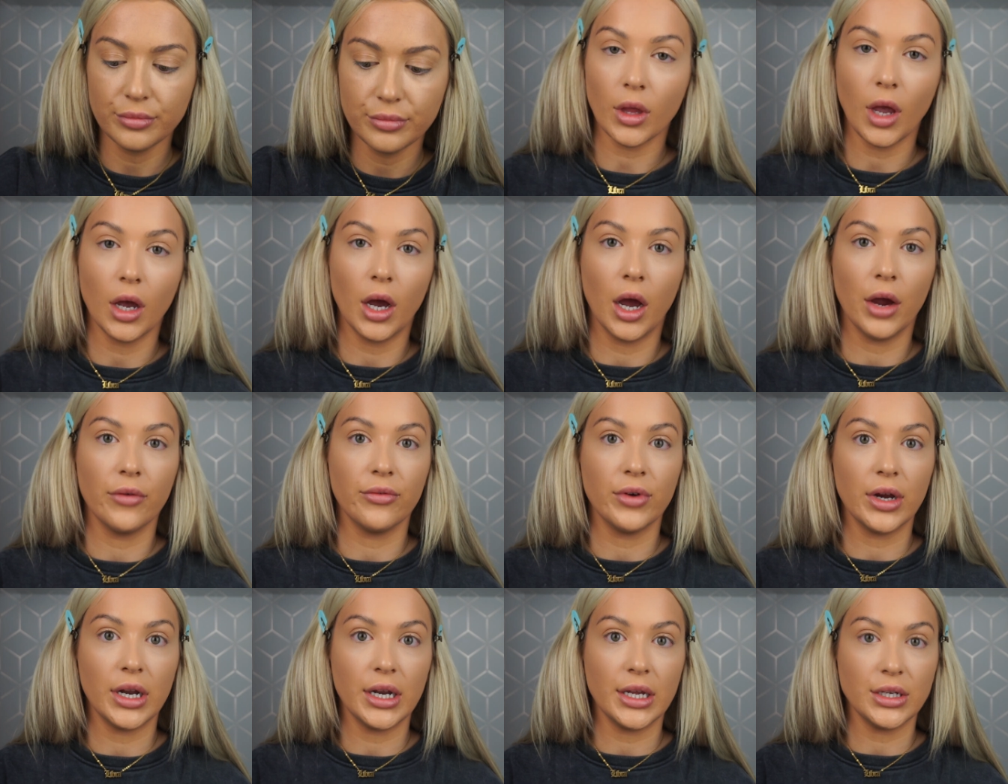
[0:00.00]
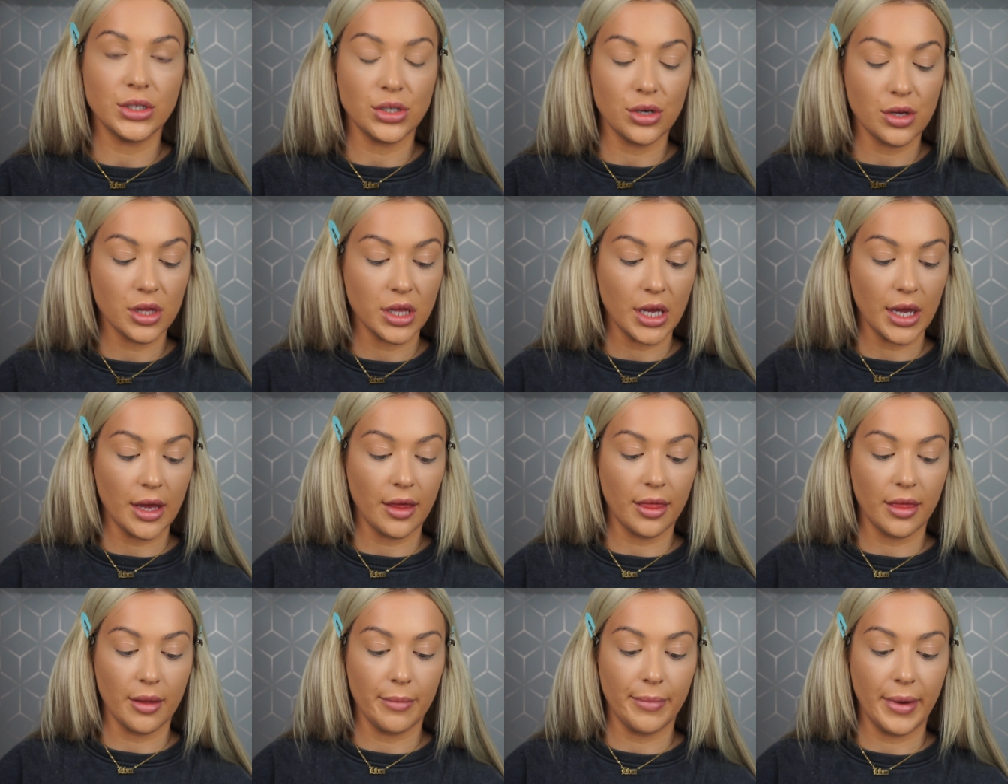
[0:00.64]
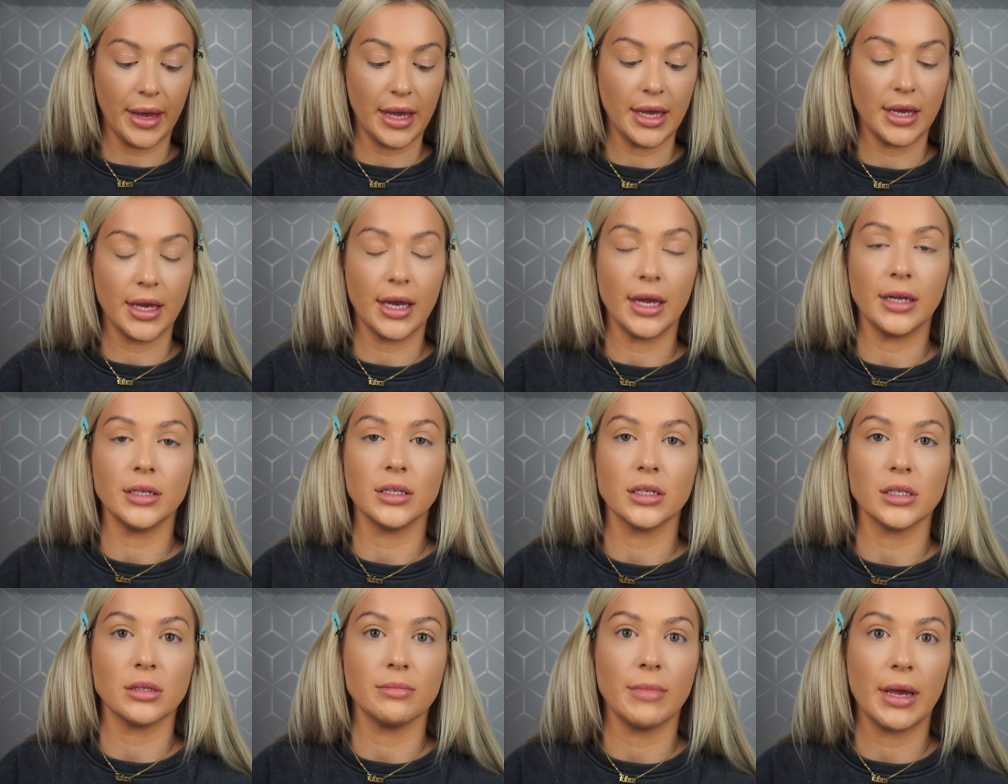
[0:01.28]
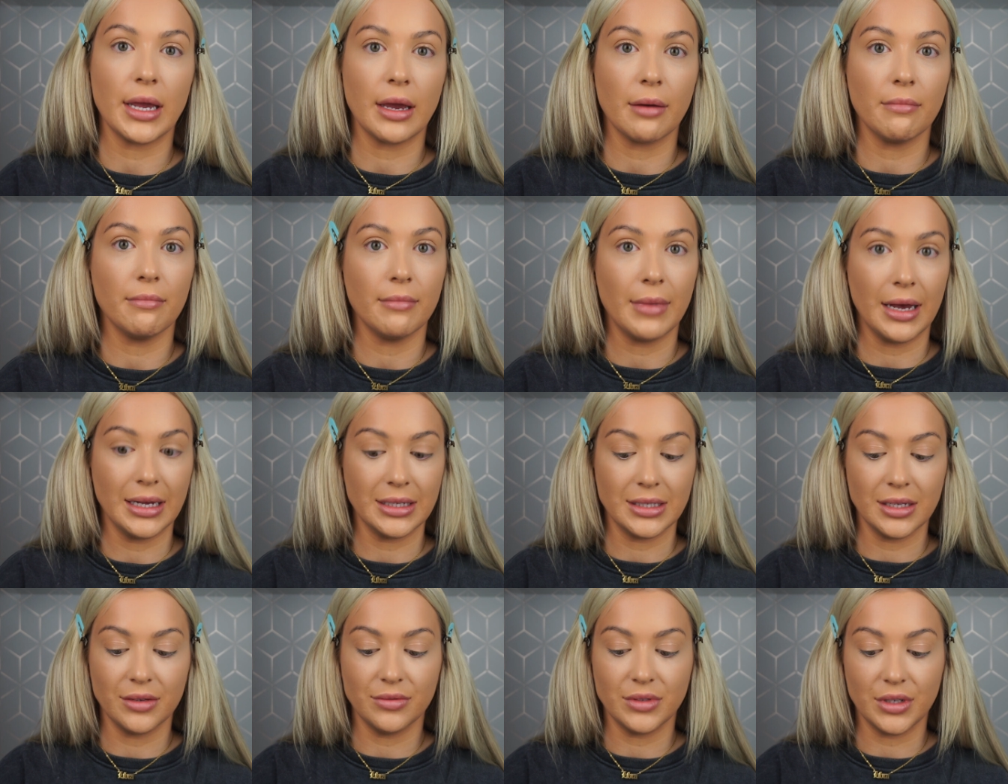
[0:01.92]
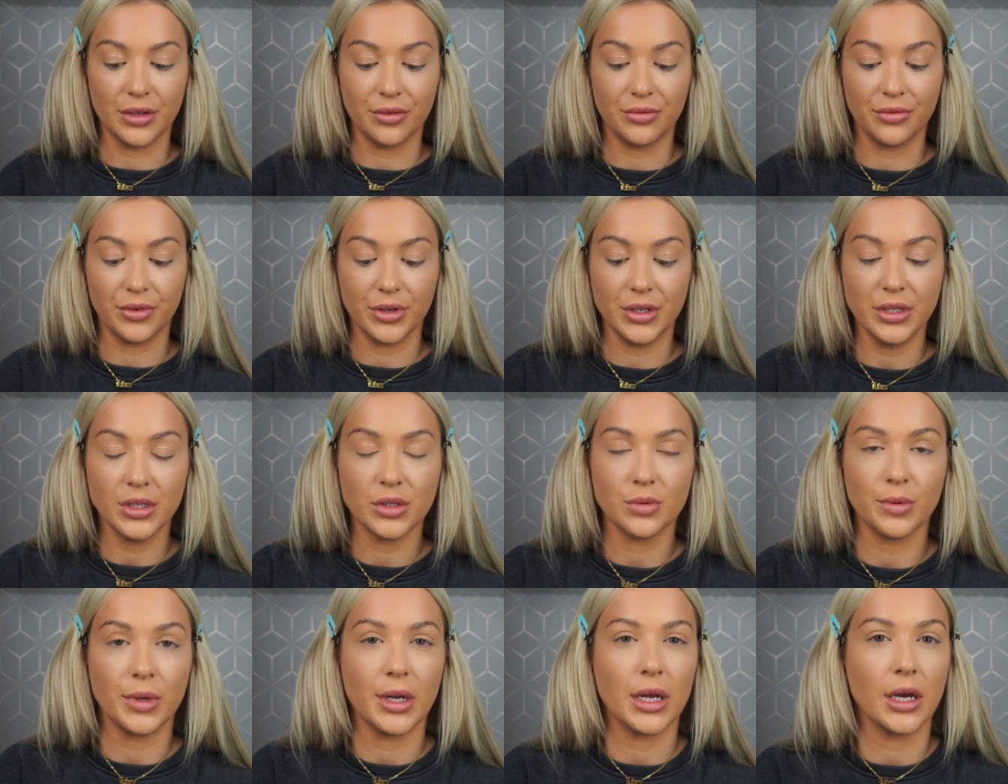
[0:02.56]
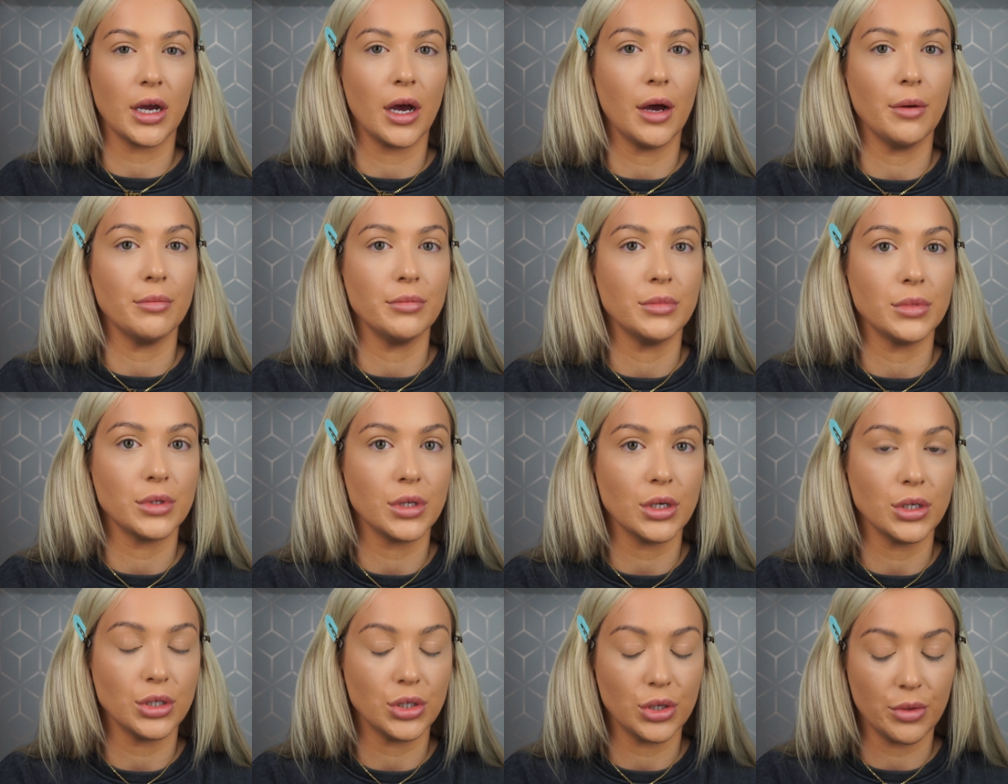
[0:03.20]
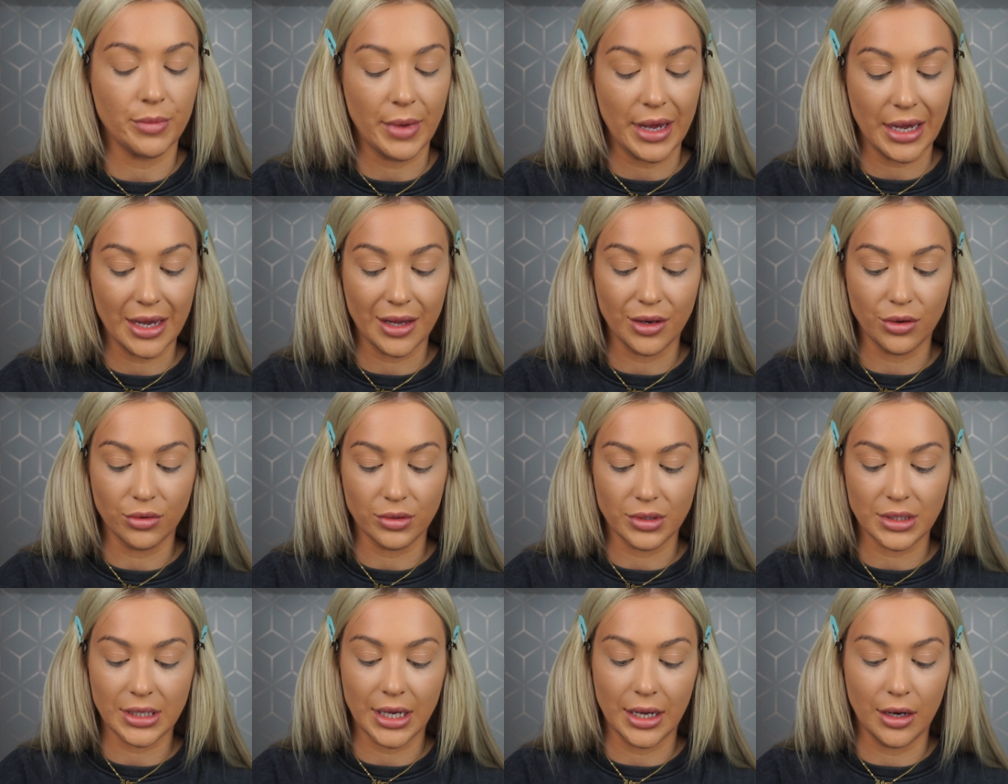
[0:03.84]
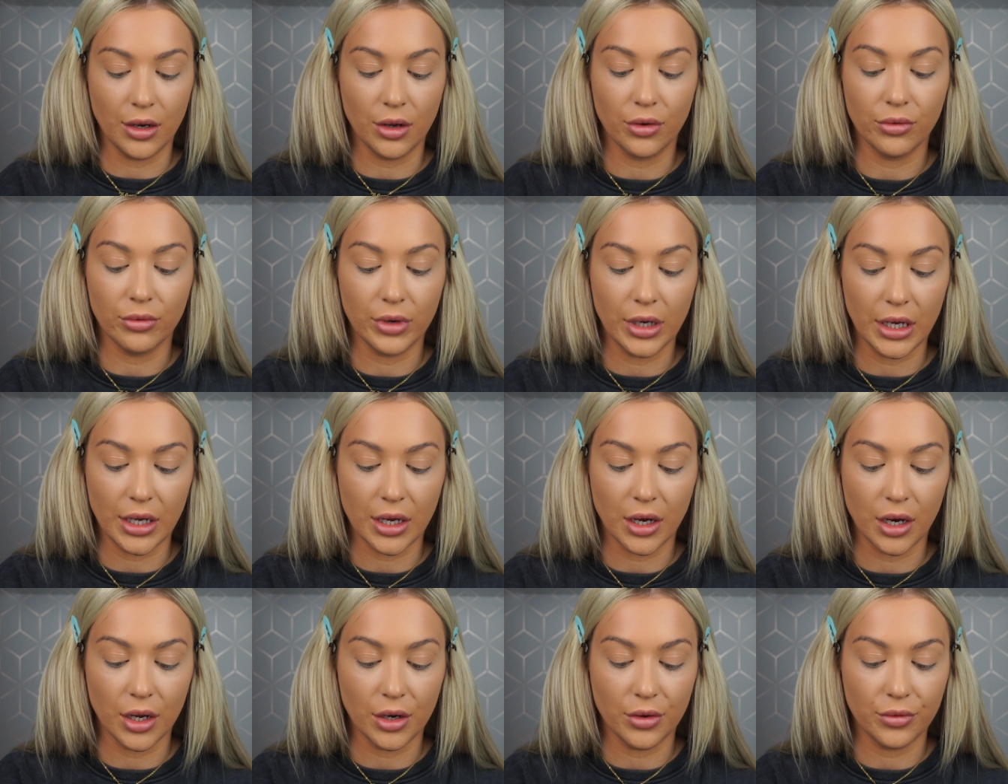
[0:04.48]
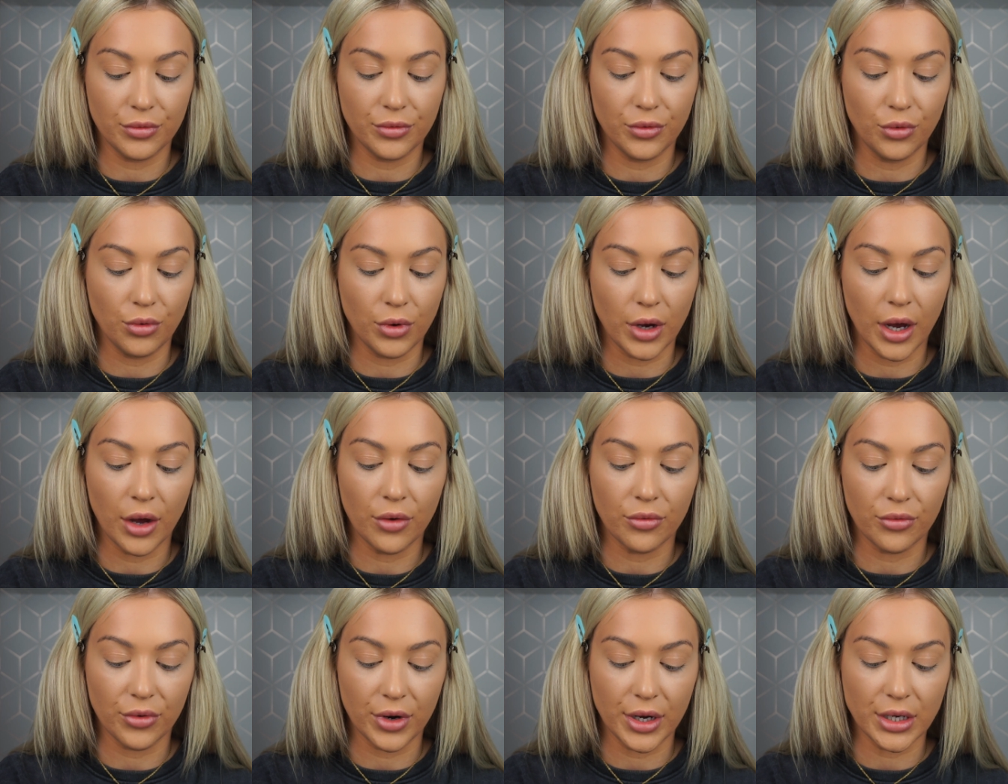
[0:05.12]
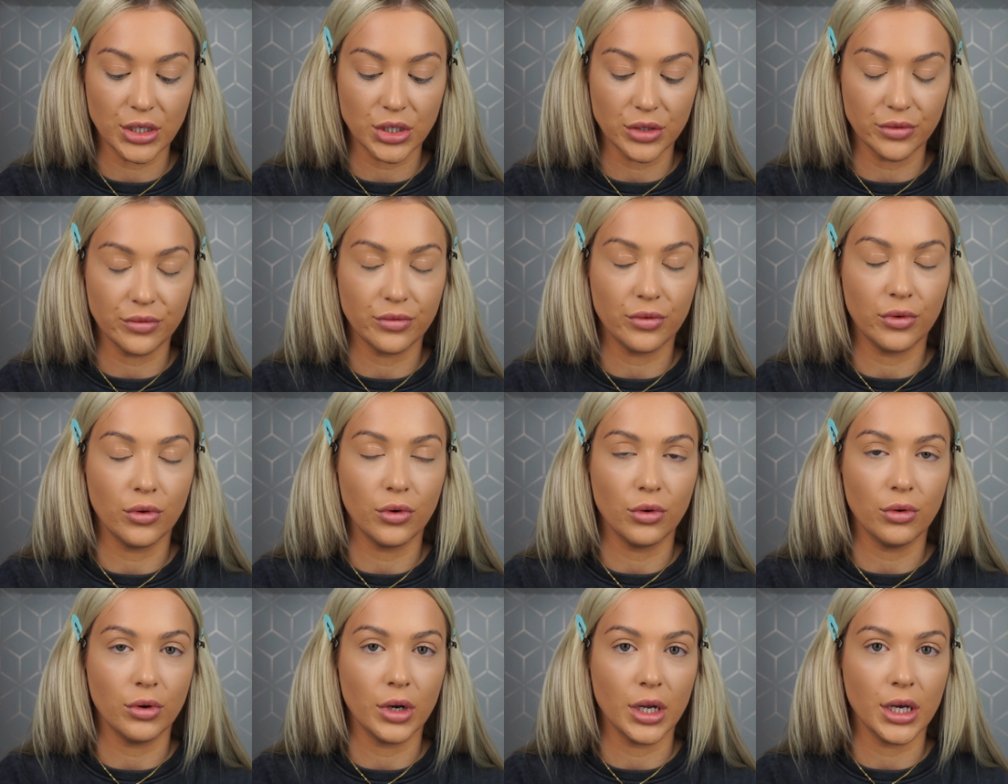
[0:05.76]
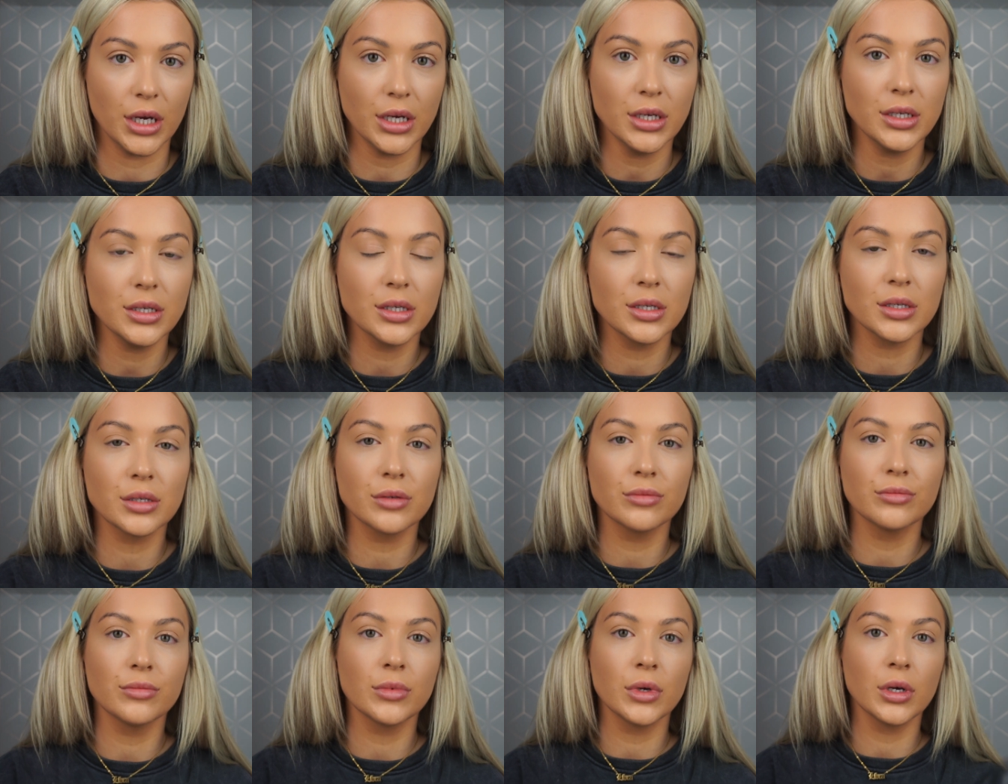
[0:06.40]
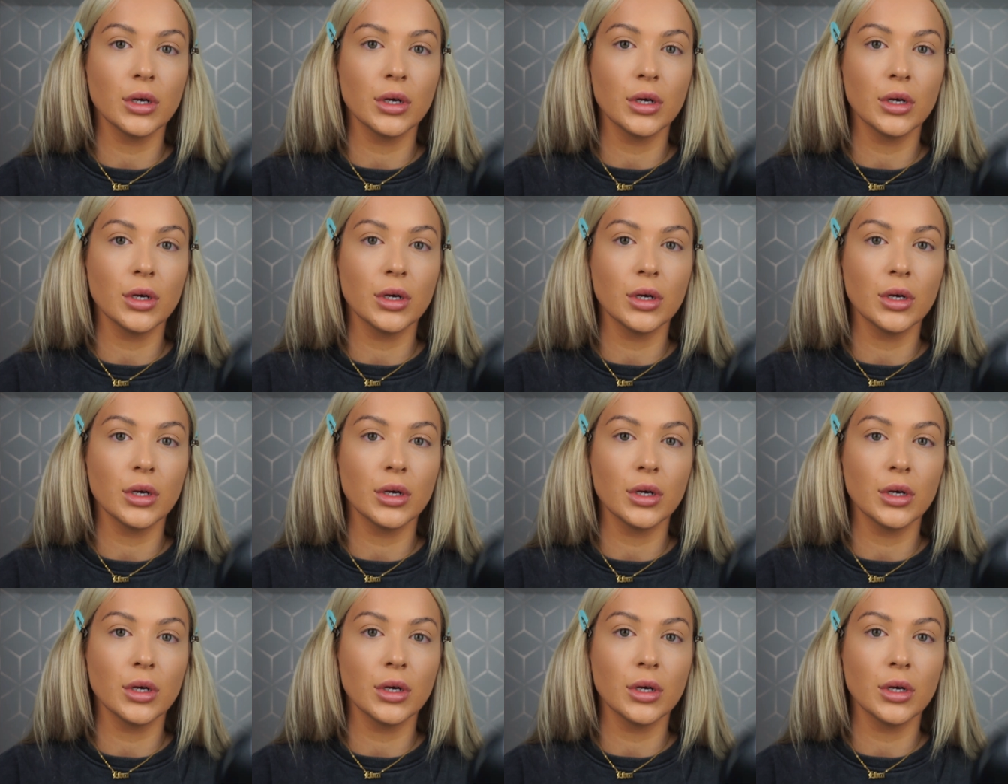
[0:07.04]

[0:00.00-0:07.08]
I really do think that baking does make a massive difference when it comes to making your skin look really kind of full coverage and flawless.